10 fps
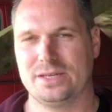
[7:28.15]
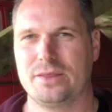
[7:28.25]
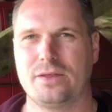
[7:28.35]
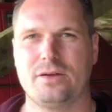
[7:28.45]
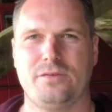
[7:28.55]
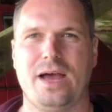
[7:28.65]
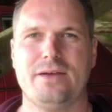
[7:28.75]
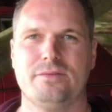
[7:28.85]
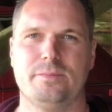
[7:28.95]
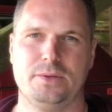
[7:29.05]
and I thought if I
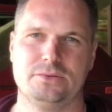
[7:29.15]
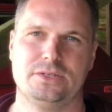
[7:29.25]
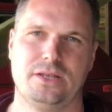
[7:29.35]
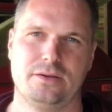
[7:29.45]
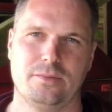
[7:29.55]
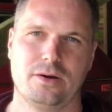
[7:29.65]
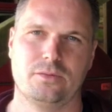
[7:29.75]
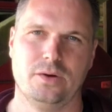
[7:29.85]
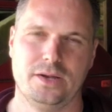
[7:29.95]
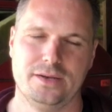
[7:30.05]
ever built another
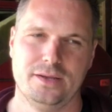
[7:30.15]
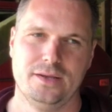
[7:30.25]
Mark I,